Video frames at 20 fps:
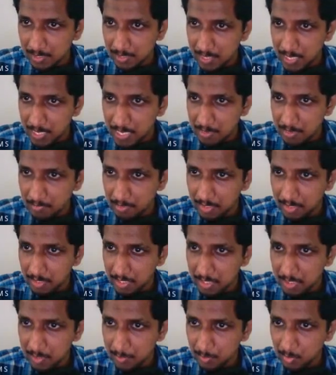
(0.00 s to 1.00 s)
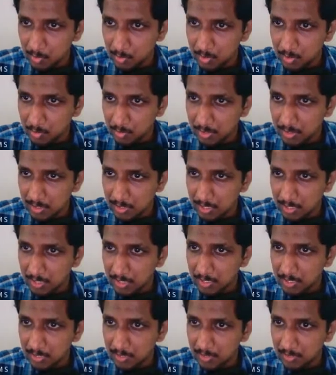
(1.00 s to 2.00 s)
D1 corresponds to the
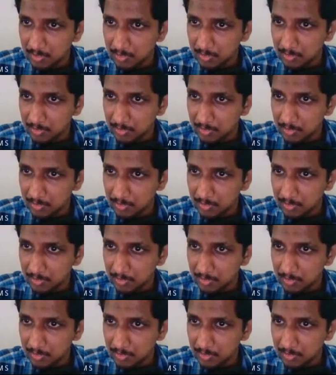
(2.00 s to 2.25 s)
center